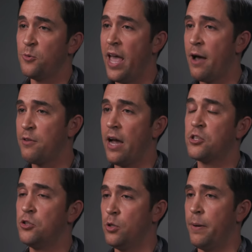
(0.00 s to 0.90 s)
we have to
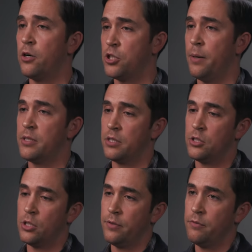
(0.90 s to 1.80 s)
actually do a better job as
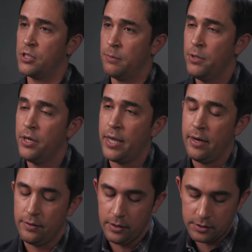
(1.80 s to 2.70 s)
conservatives
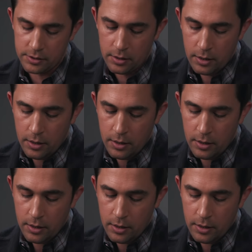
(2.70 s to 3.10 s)
communicating this.